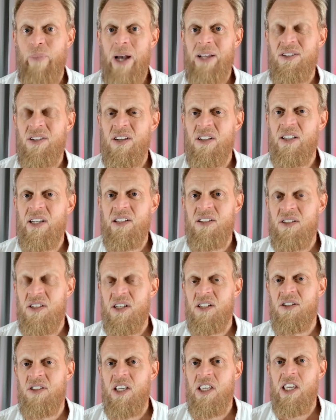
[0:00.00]
basically
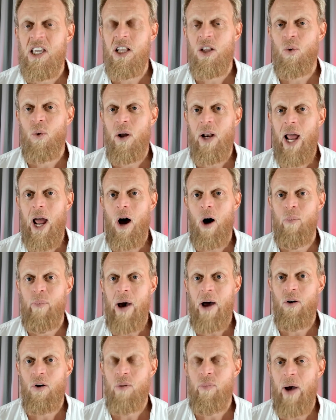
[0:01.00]
60 kilowatt hour
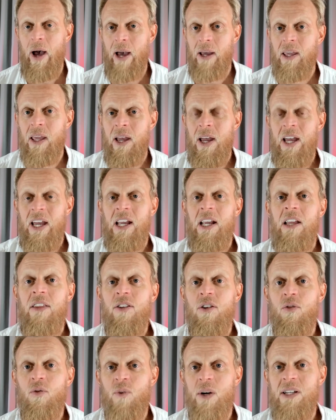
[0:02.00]
battery pack, in
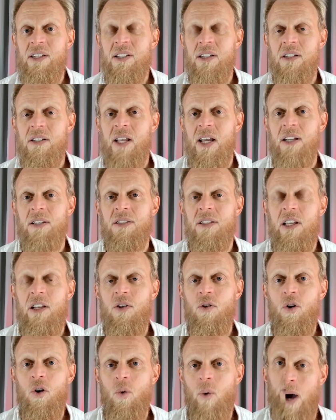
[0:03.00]
the recent test in
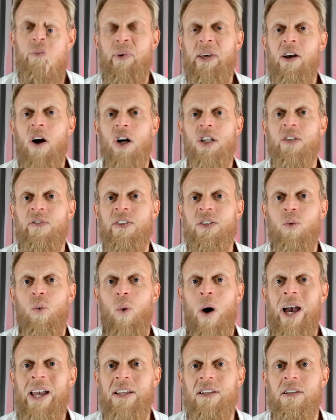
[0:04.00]
Norway because of its
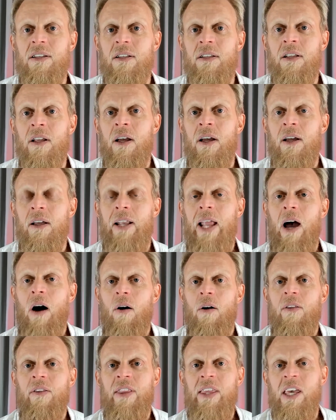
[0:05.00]
weight. Now,
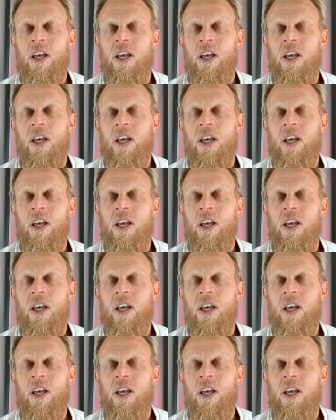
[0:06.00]
the